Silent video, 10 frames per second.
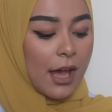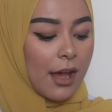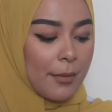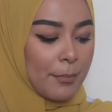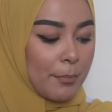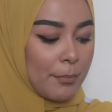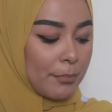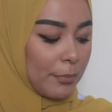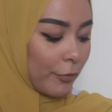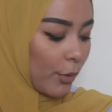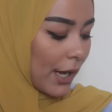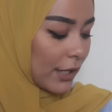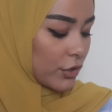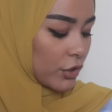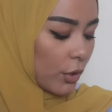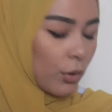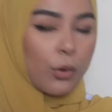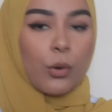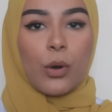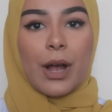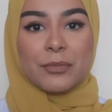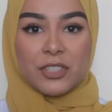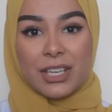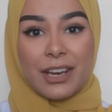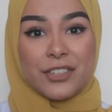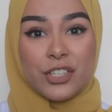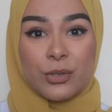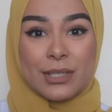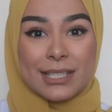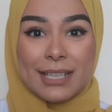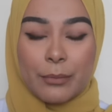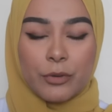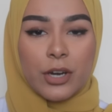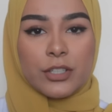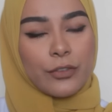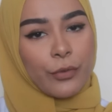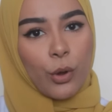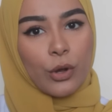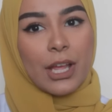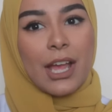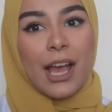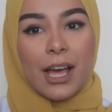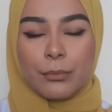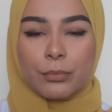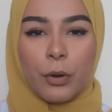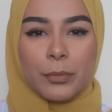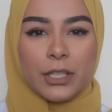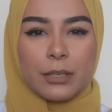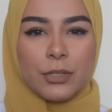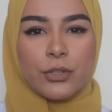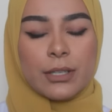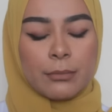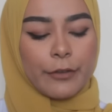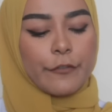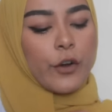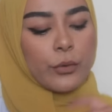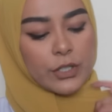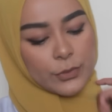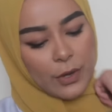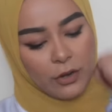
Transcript: um, beforehand so I'm just gonna have to use this camera to vlog and I'm probably gonna be using my phone as